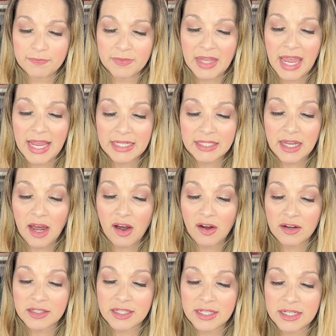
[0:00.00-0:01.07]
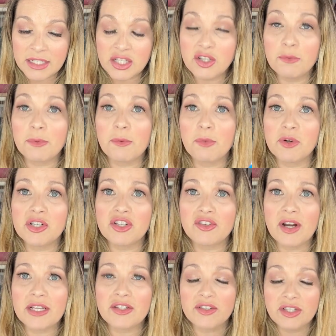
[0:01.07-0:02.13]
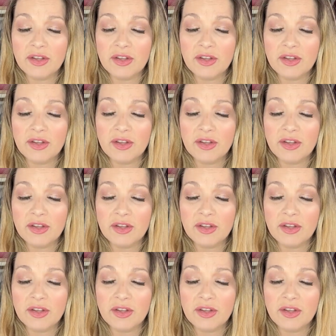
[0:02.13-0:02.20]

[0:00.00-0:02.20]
the antioxidant super moisturizer.